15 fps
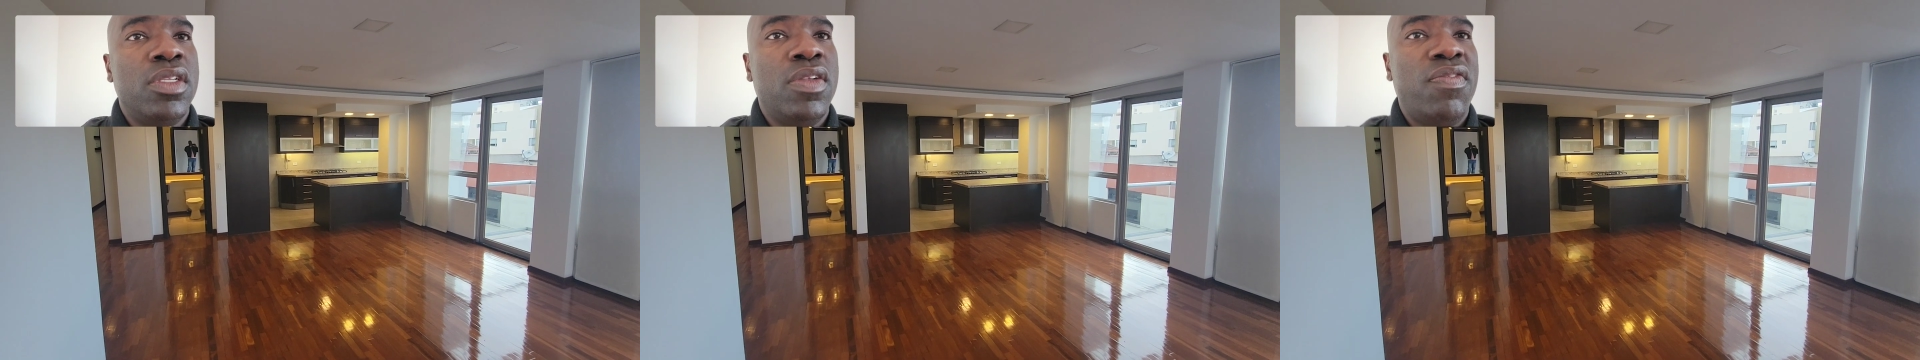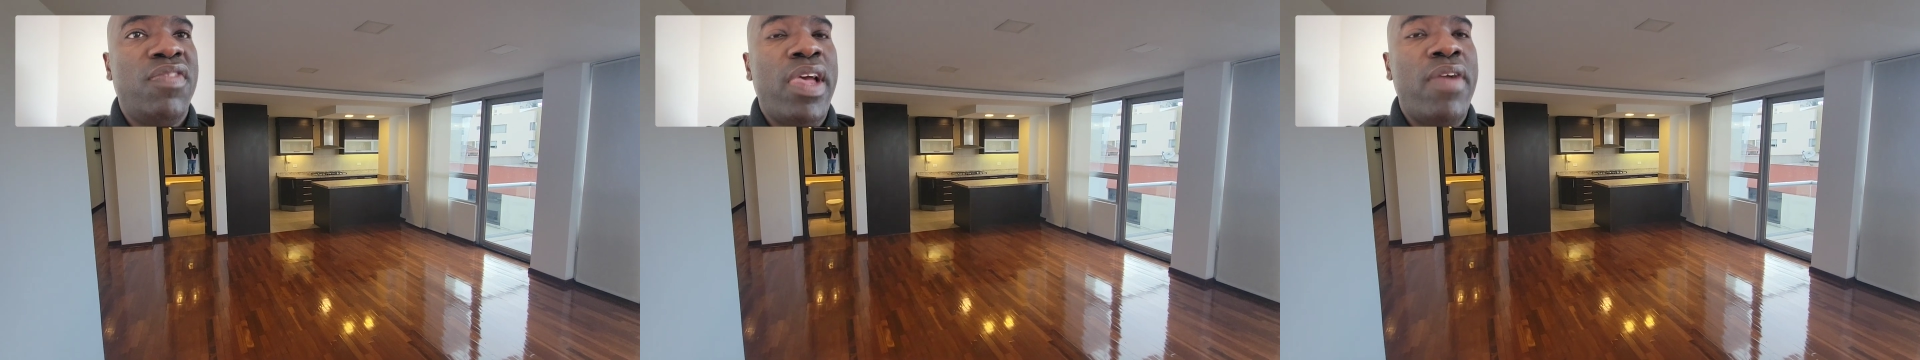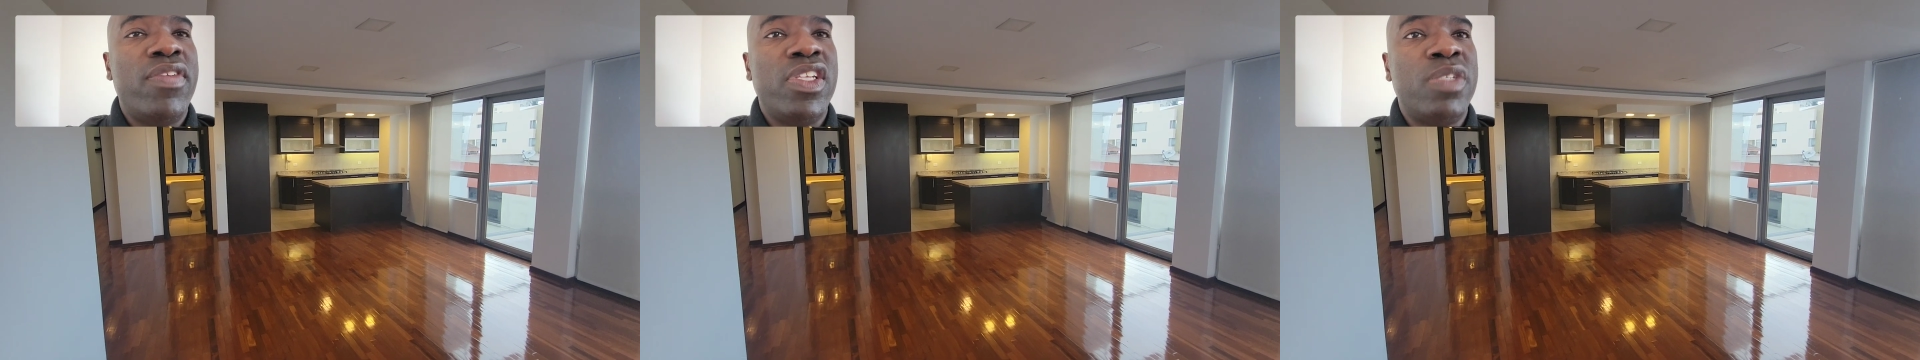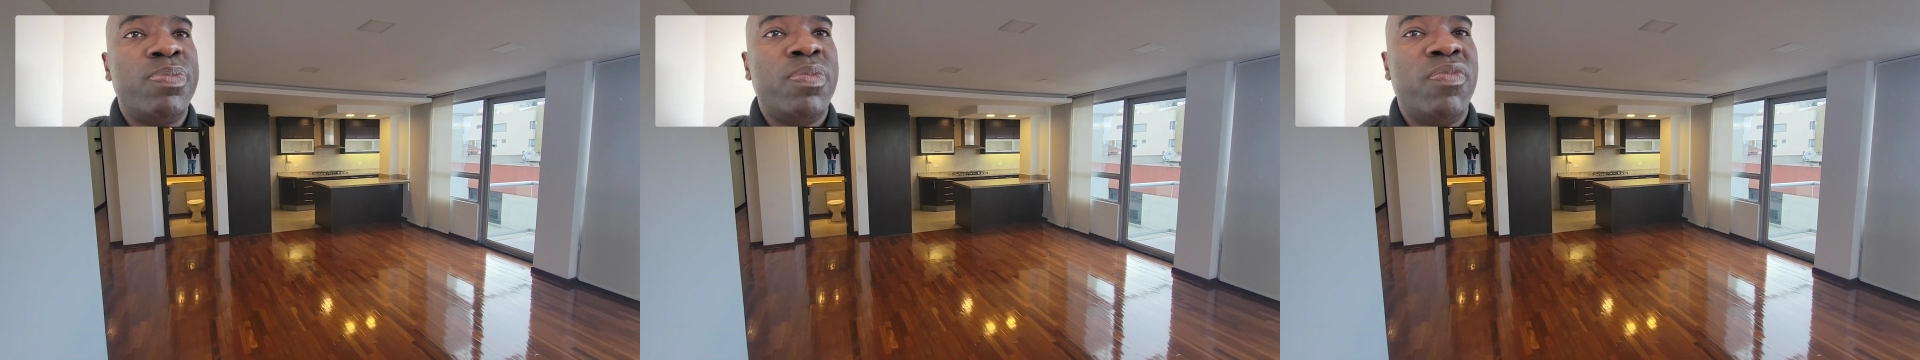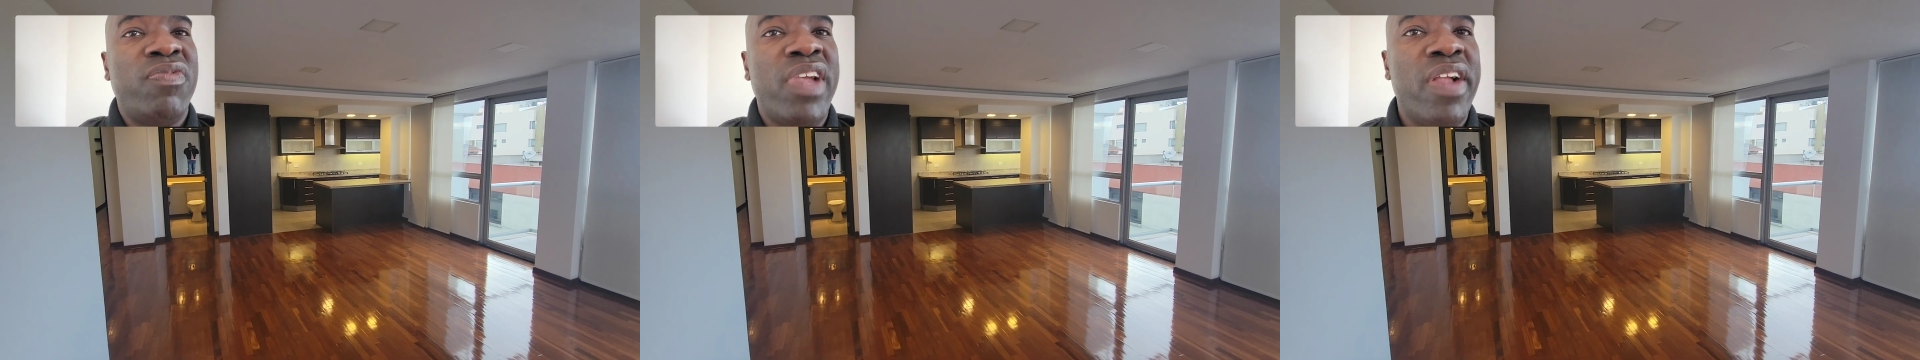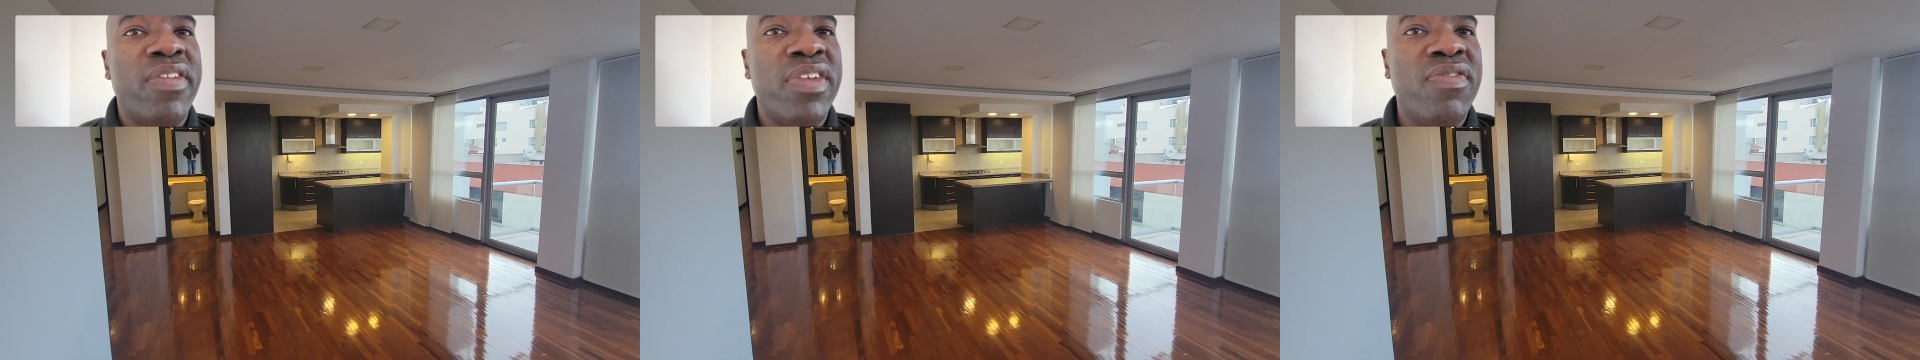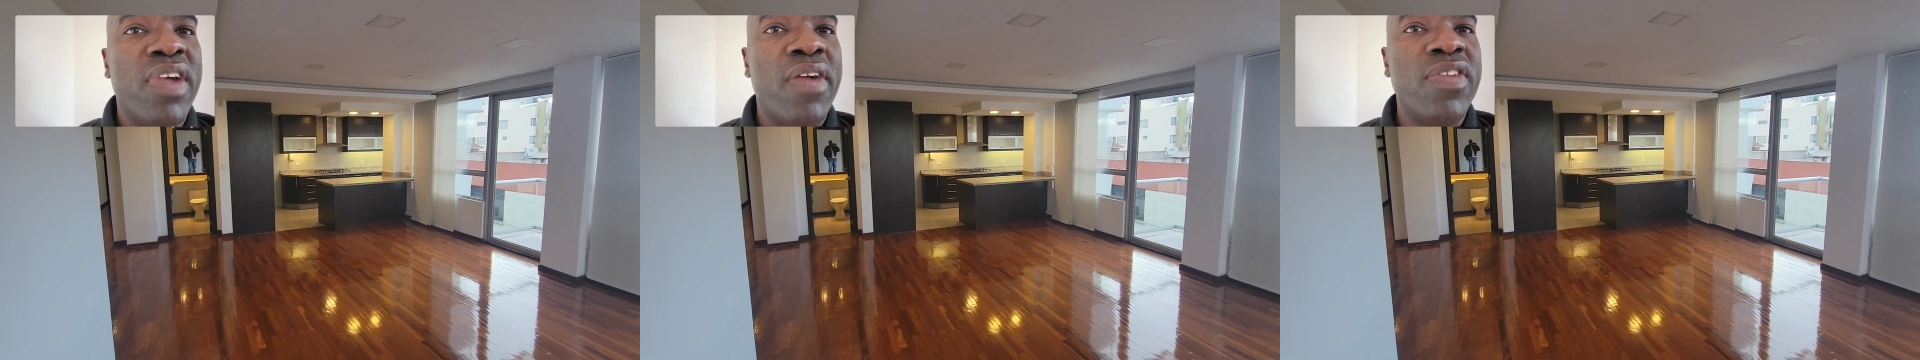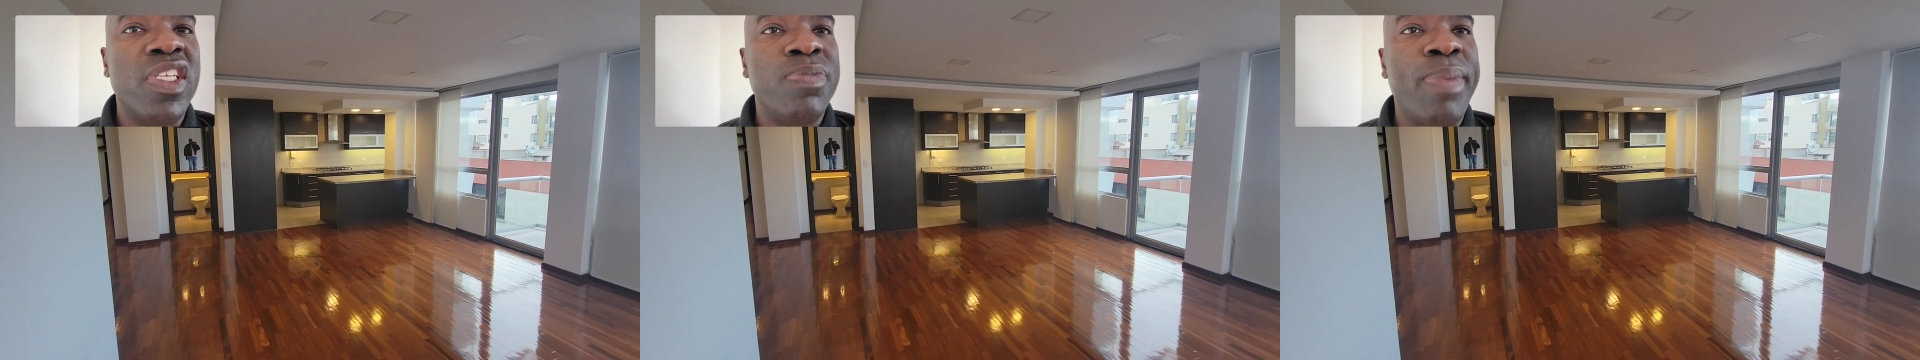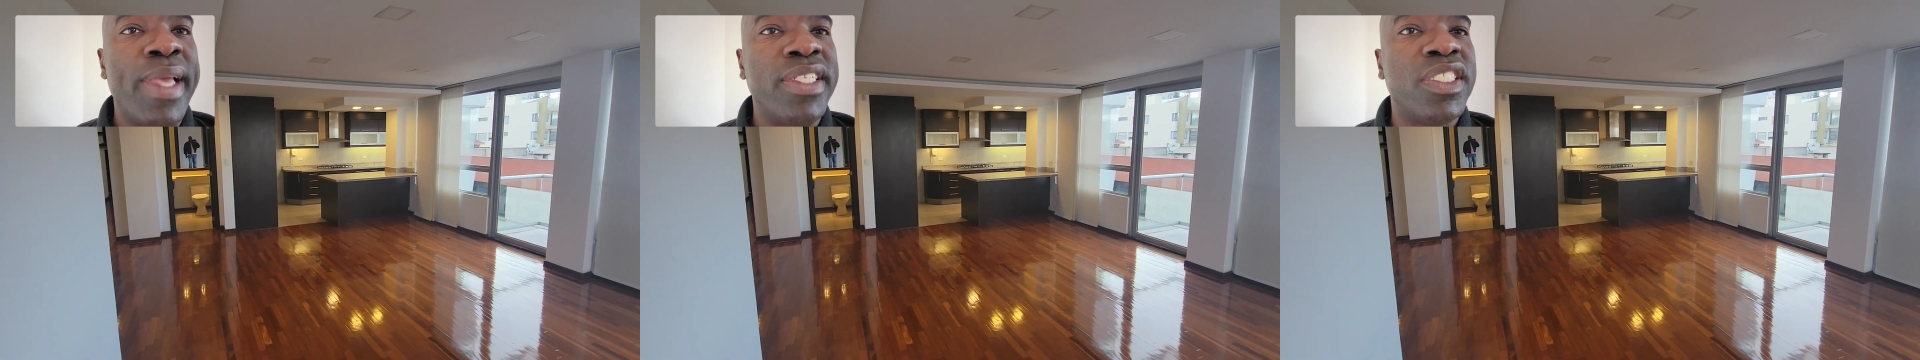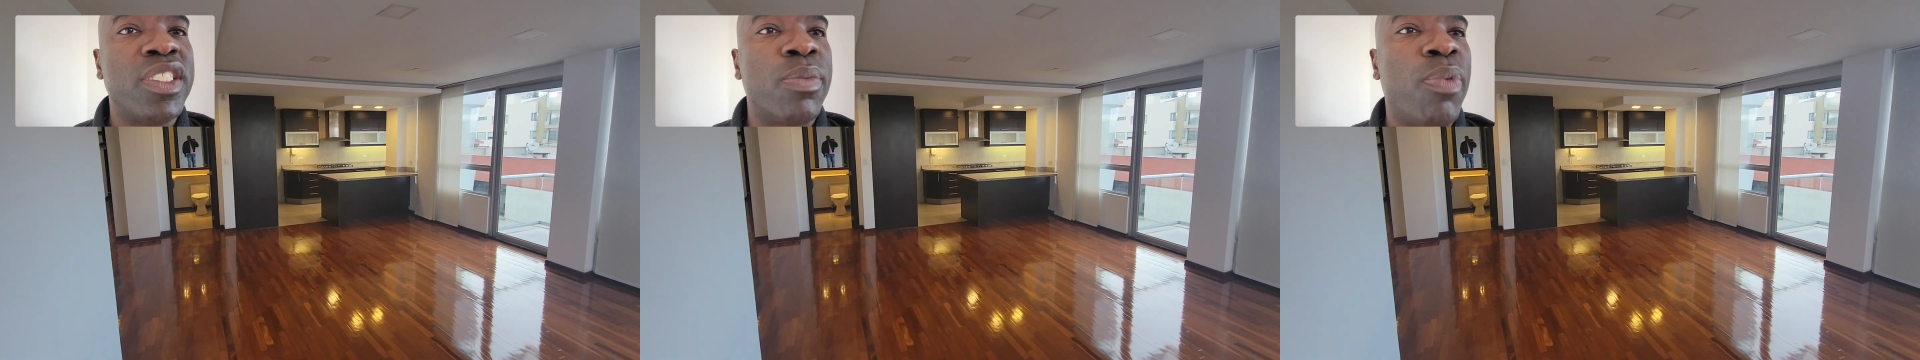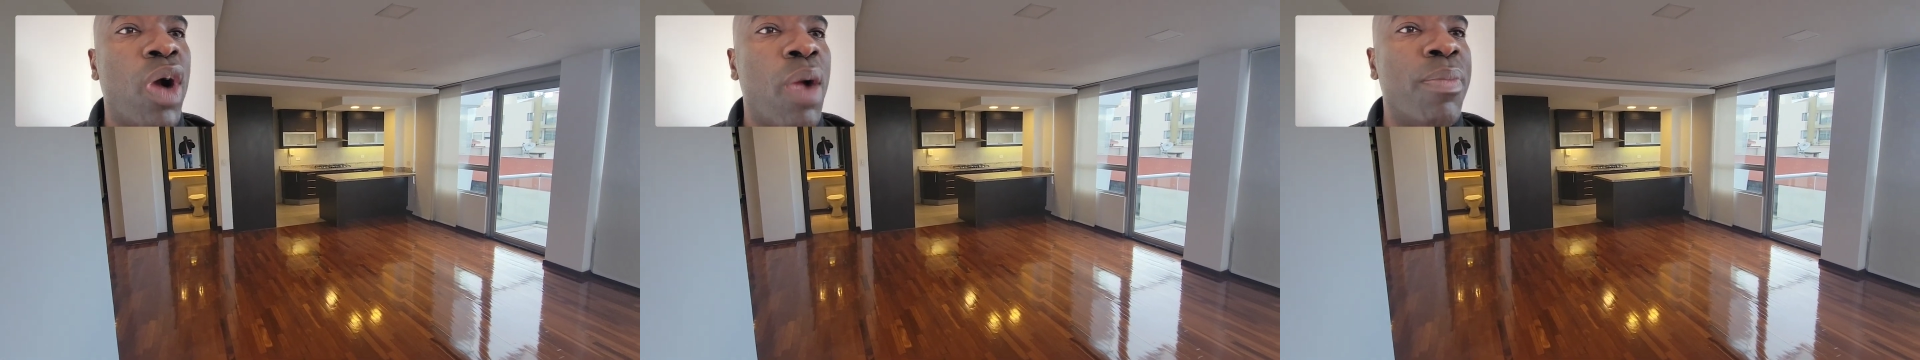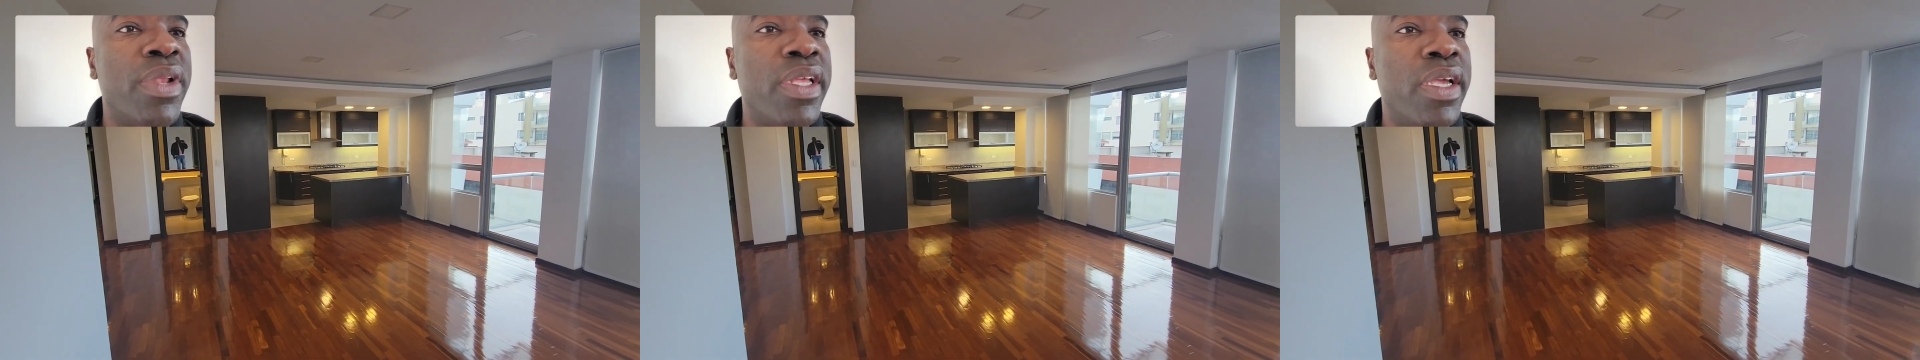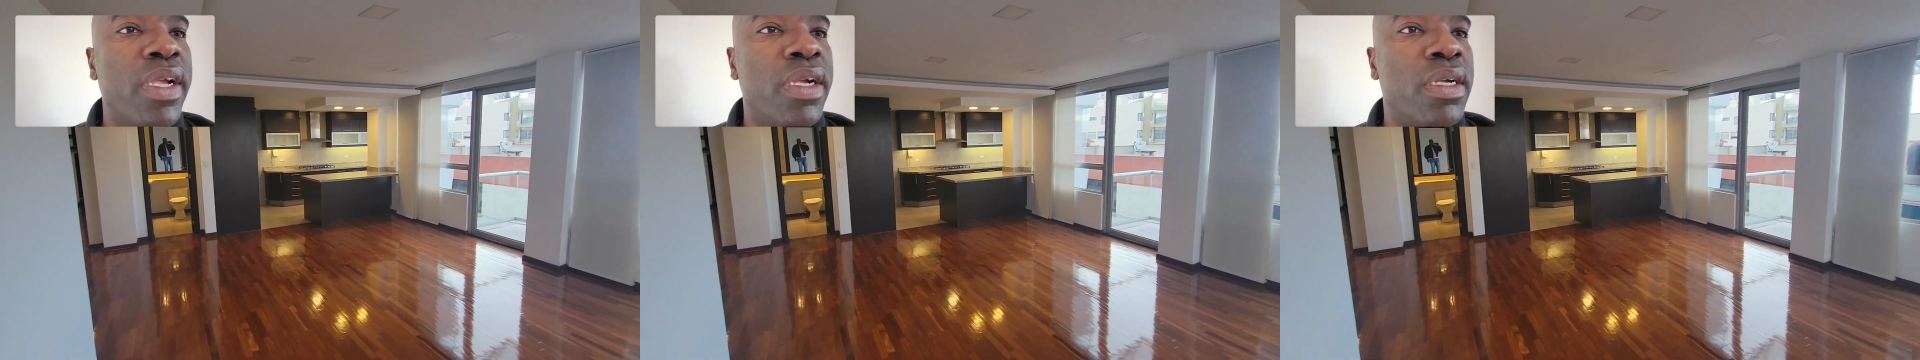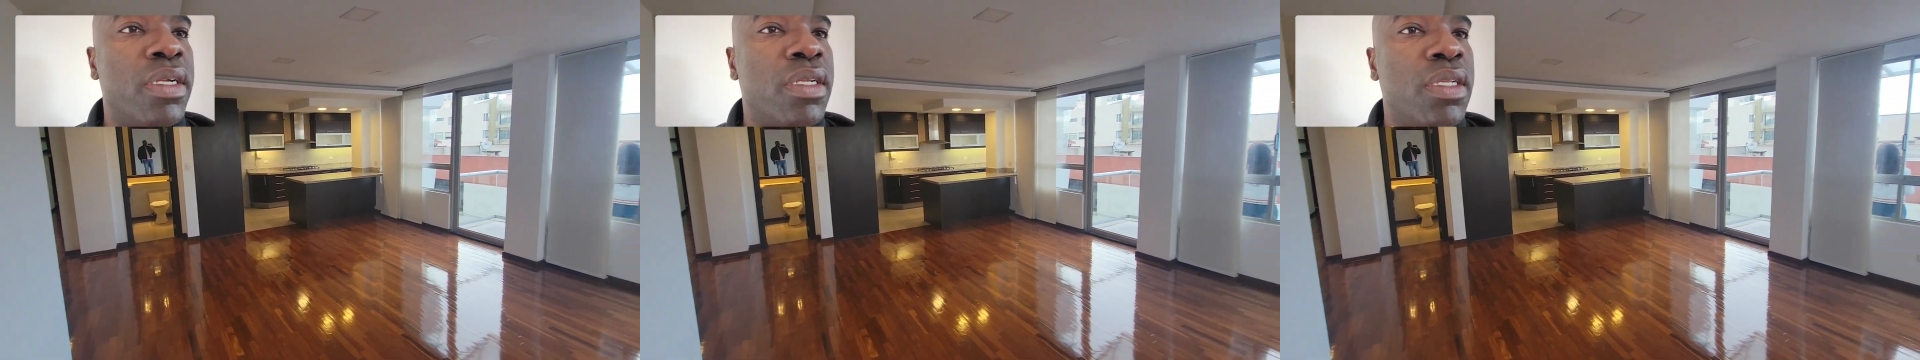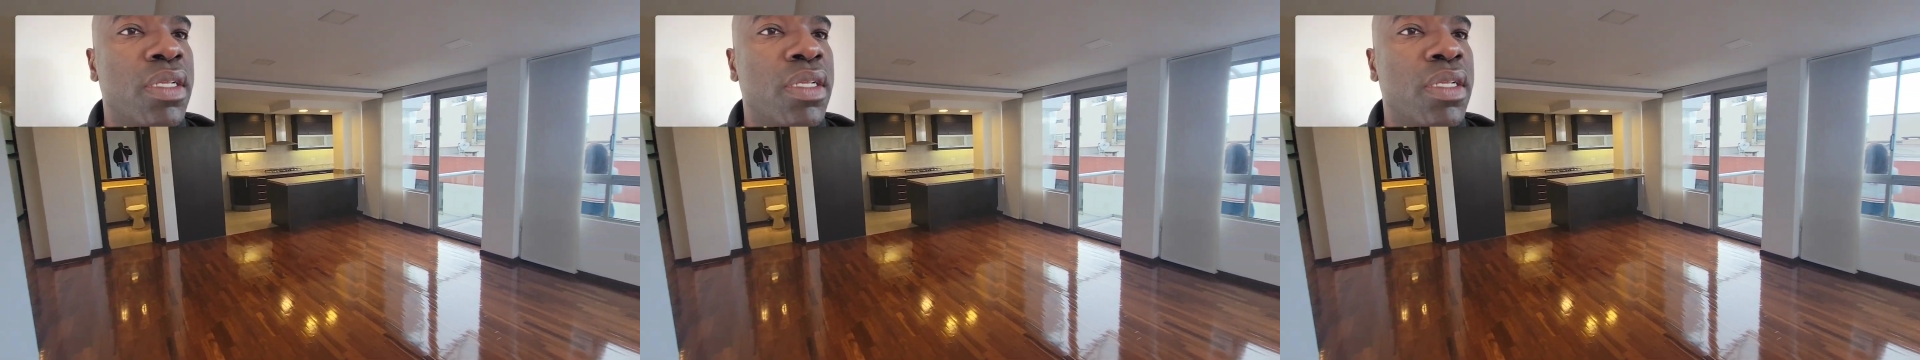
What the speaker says: Very, very, very spacious apartment here.